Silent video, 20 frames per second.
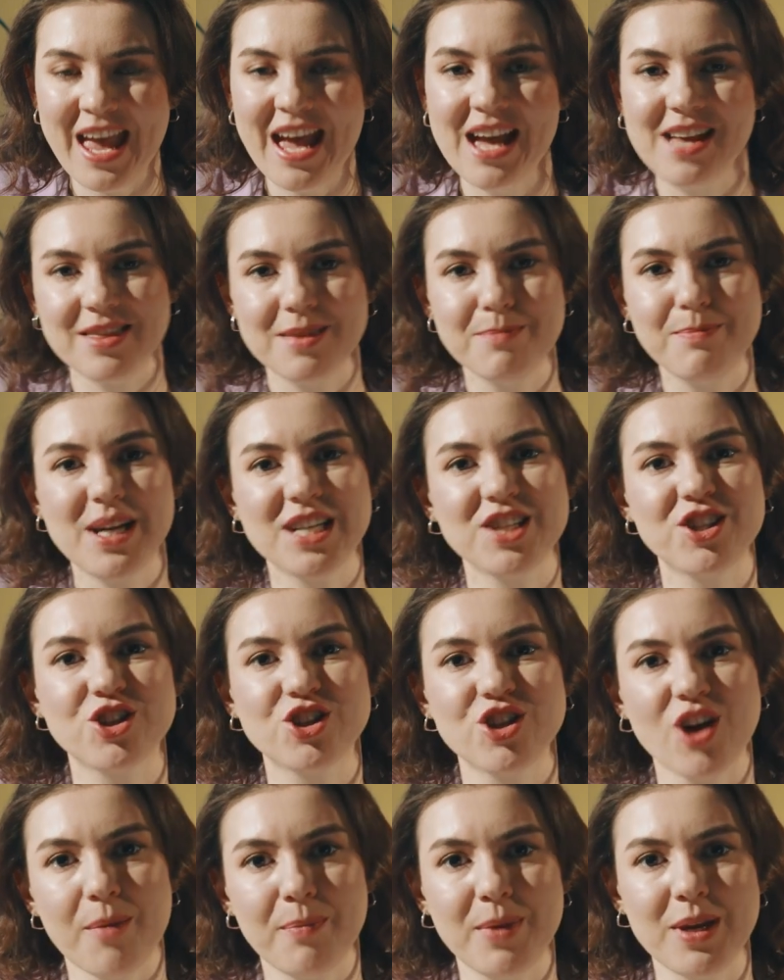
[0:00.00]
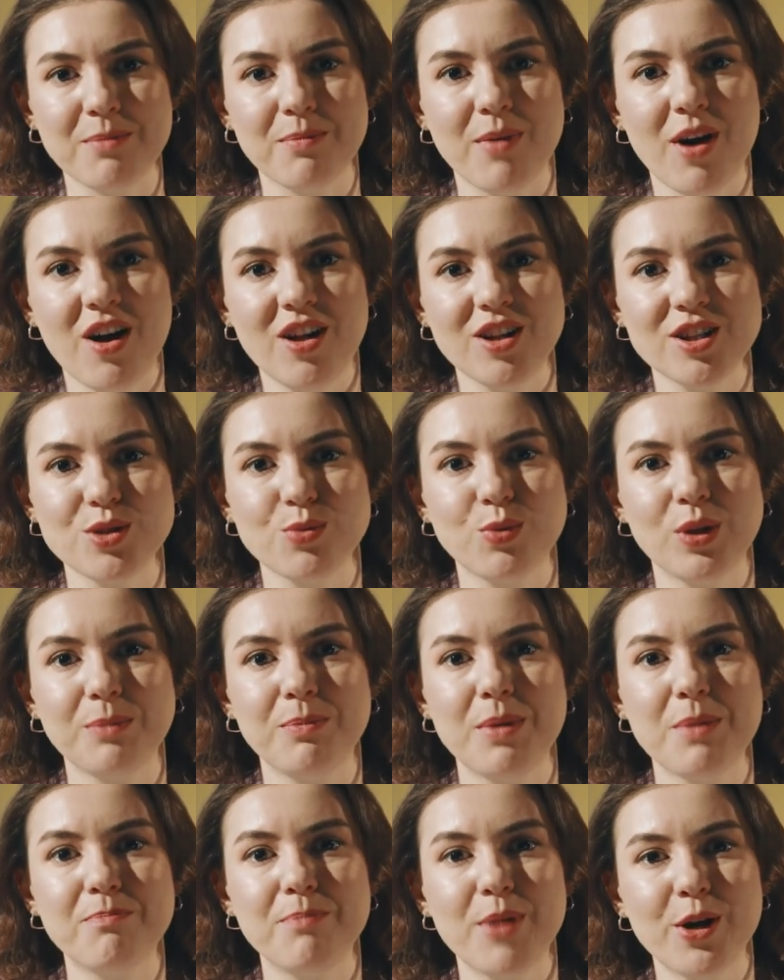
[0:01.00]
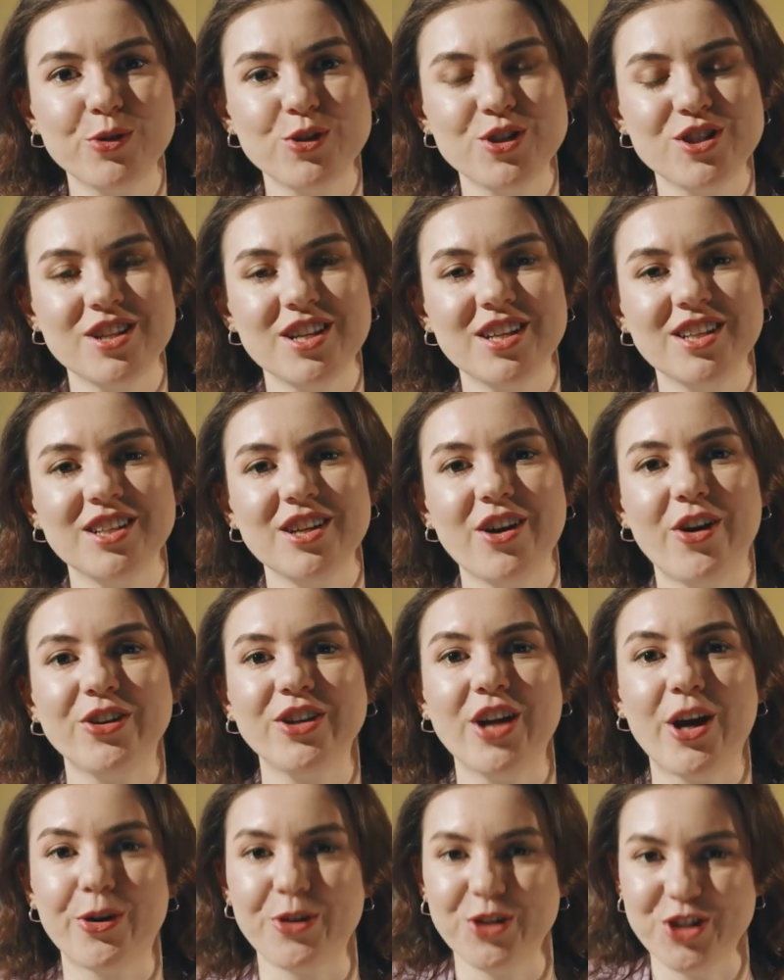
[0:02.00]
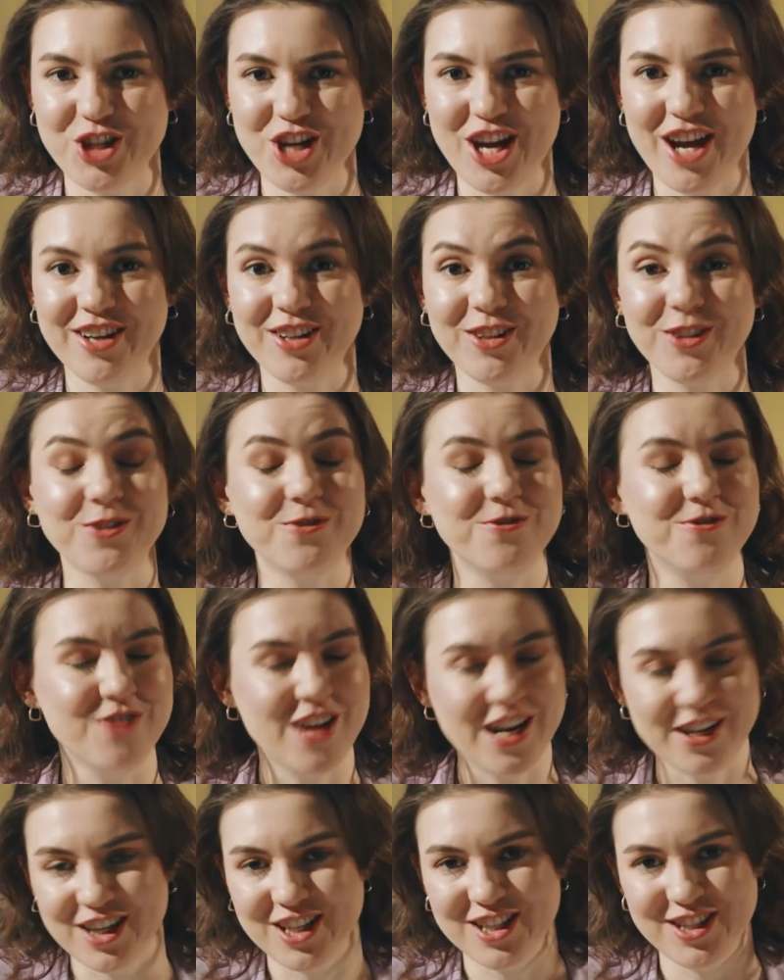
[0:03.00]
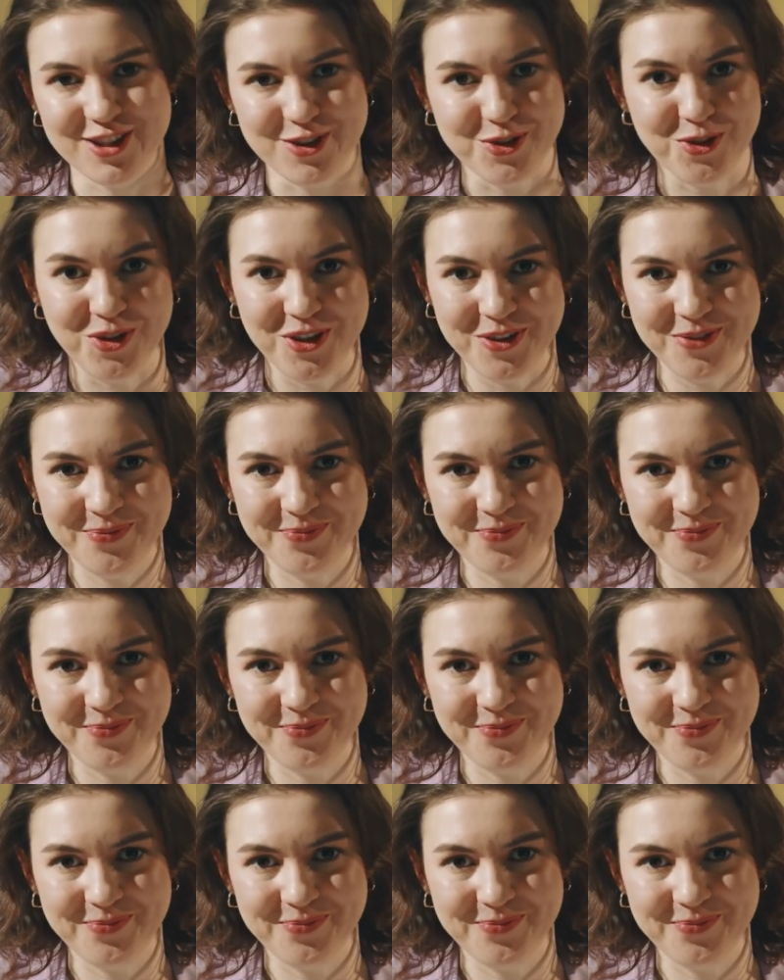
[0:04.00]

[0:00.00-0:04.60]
and the best shopping malls will be posted on our channel very soon.